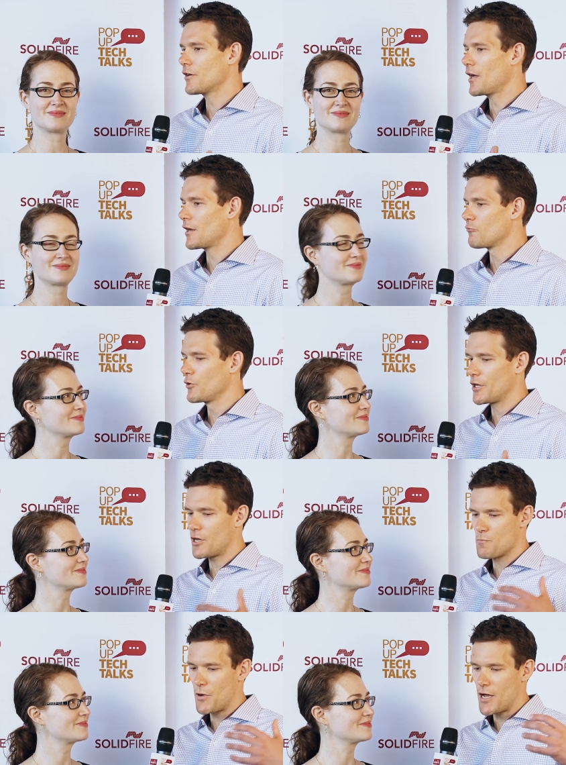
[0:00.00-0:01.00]
Speaker 1: to kind of really
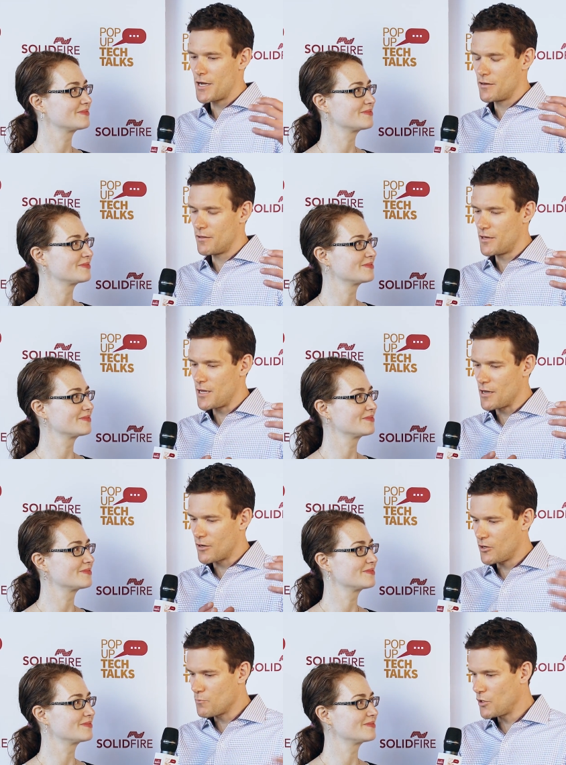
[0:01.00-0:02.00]
combine the
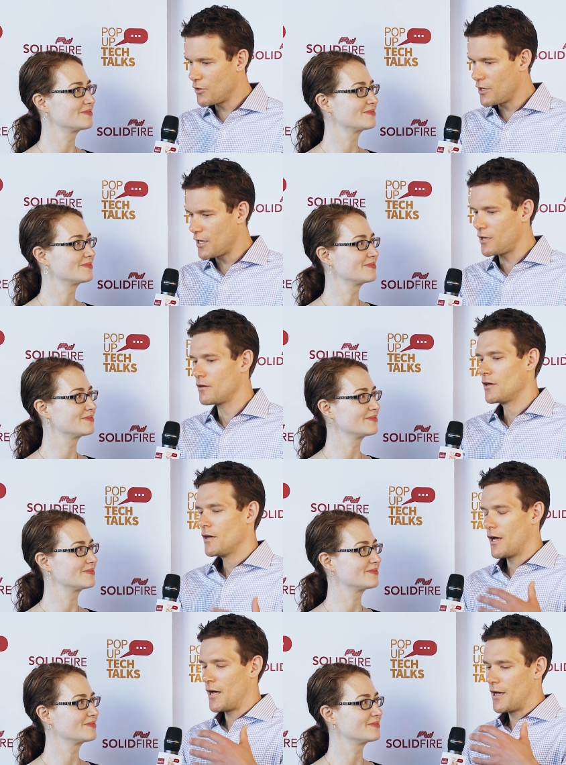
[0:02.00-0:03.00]
community,
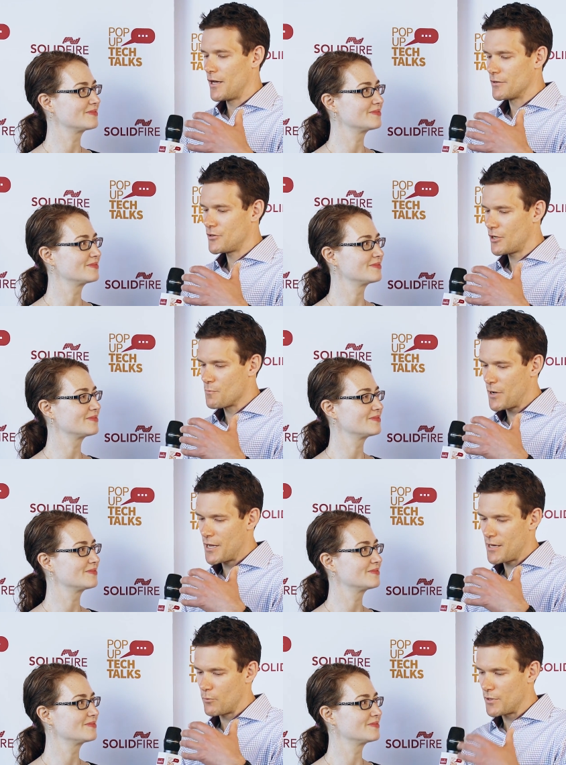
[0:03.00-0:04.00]
Uh, to combine
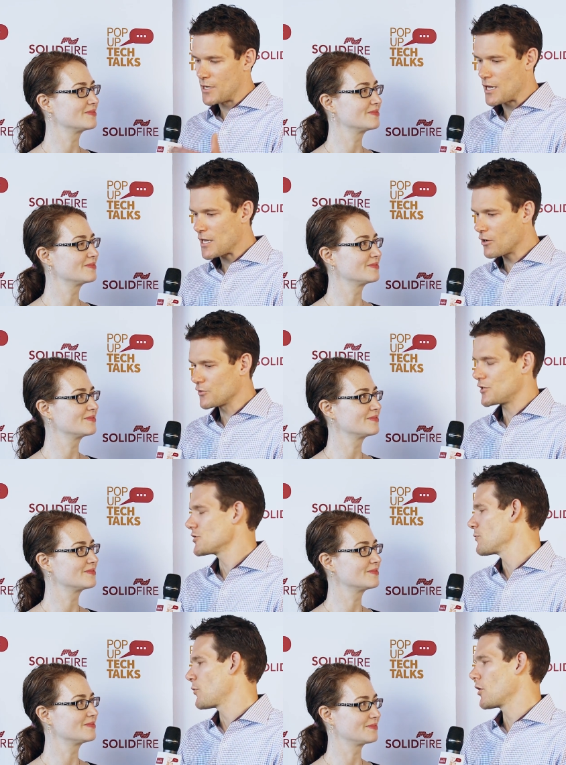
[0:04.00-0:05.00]
that with the
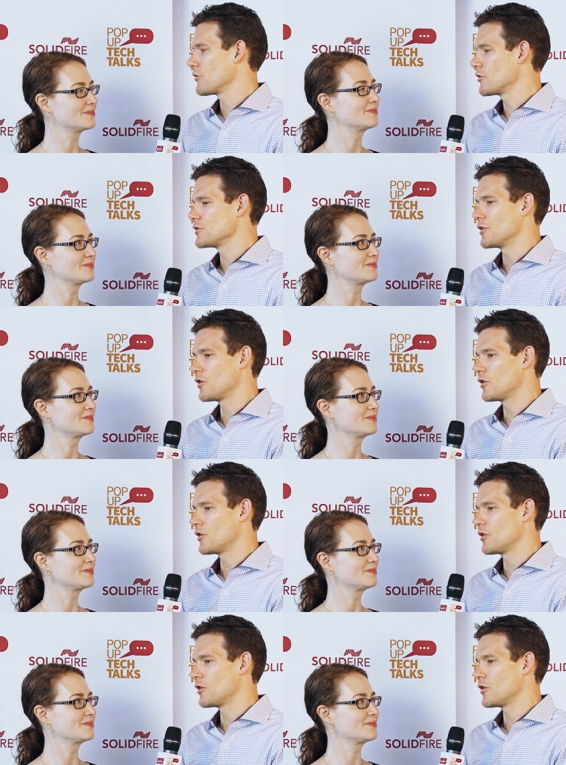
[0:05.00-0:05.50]
ecosystem partners and